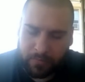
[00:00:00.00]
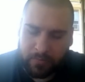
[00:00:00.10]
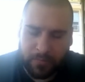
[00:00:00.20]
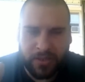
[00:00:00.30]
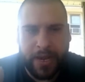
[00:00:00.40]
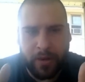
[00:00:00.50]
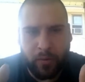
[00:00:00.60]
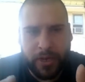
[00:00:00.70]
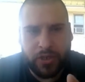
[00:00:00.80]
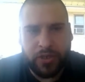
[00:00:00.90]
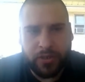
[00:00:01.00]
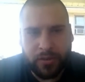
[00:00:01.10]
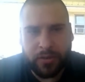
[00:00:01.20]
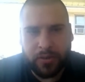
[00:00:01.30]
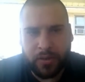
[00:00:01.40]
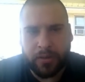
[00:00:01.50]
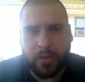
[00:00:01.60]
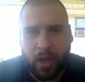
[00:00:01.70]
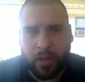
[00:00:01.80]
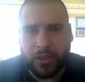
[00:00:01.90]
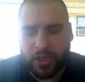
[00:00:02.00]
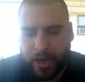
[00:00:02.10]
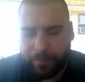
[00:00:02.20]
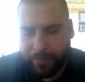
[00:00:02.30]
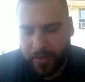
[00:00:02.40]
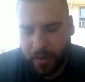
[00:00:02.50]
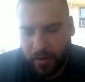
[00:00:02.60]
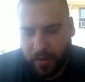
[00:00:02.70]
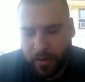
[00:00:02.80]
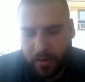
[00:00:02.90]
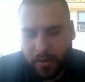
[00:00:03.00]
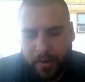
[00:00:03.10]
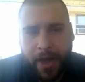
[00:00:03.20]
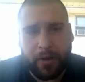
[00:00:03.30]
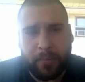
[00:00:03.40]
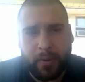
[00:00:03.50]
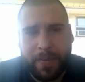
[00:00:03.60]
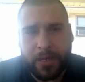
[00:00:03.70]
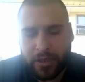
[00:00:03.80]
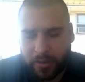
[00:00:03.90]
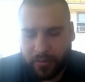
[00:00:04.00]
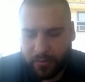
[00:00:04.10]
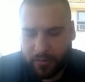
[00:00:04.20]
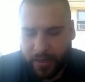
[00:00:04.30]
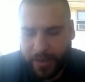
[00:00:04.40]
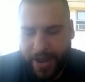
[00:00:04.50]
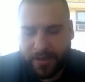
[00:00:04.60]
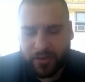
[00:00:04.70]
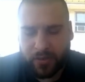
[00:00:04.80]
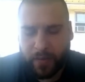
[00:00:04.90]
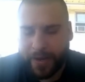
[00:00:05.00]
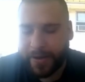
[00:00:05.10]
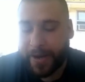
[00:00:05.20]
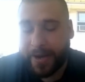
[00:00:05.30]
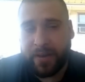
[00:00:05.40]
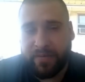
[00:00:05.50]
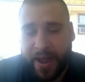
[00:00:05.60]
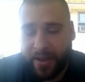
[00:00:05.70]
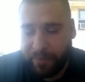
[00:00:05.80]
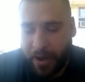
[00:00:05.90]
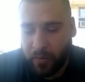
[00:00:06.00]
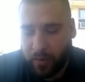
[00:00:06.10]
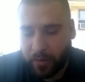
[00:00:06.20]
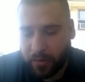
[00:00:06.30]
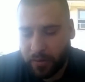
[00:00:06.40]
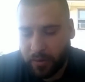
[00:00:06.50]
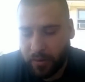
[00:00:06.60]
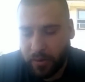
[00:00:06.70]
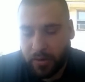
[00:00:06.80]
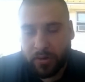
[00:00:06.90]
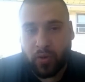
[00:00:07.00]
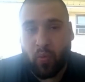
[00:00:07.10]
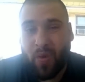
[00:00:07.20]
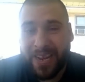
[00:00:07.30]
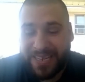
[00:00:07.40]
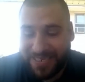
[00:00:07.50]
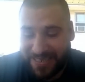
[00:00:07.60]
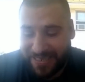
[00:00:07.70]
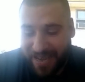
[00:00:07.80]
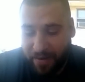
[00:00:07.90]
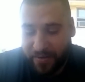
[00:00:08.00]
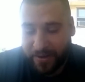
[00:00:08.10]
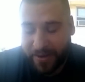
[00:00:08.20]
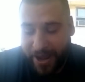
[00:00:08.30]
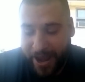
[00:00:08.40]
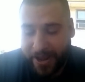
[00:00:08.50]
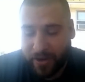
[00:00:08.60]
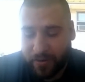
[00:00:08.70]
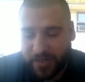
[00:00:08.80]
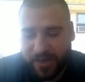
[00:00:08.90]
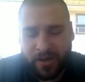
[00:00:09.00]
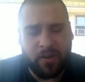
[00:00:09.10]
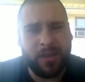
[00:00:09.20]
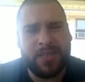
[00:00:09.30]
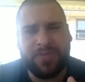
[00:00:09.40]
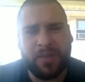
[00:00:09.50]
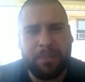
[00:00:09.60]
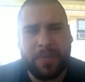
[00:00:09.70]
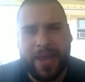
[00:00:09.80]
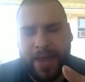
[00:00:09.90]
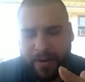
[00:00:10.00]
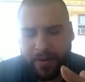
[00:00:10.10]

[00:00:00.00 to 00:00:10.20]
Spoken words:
Sand Wedge, you're in the Hall of Shame. Honorable mention, the Castaway, 95 power, 27 accuracy. No, let's flip that.